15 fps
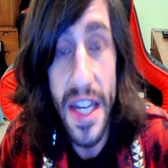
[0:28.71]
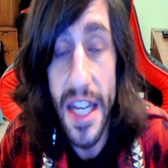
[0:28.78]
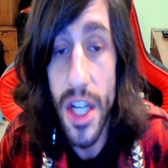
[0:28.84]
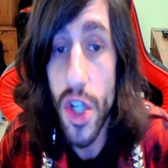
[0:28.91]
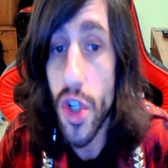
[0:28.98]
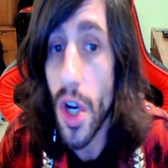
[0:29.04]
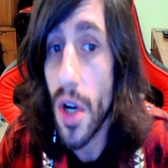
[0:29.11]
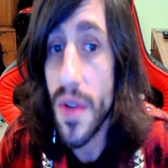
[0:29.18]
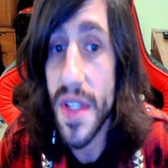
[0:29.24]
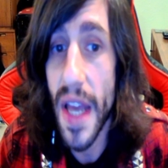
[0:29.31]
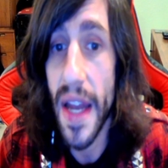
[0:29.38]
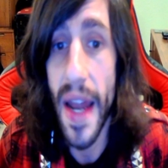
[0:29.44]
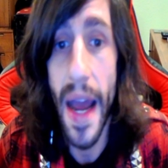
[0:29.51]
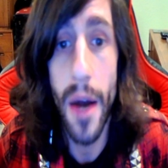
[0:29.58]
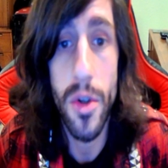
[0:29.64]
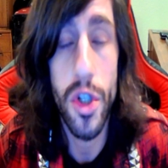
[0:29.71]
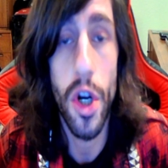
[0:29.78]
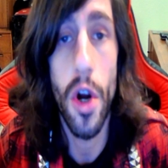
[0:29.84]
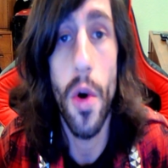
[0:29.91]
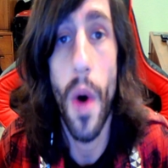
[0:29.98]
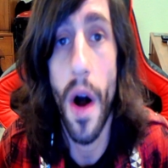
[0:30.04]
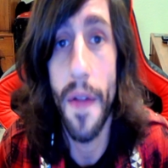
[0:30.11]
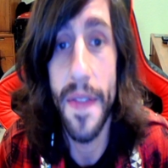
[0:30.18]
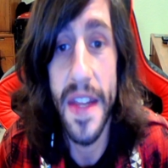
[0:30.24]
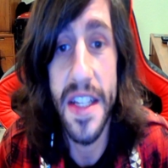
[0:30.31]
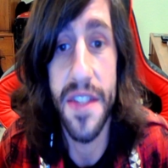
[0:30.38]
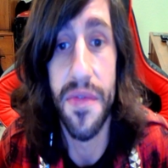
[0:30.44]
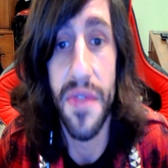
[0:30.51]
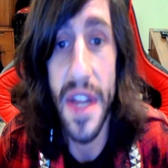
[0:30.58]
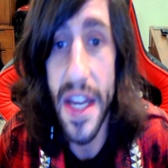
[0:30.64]
intros and outro on this
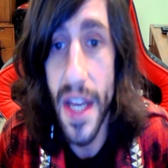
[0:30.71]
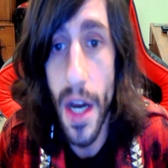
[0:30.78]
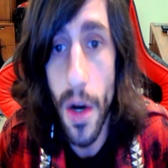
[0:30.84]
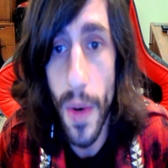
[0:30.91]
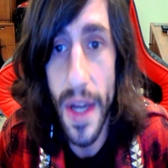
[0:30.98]
video,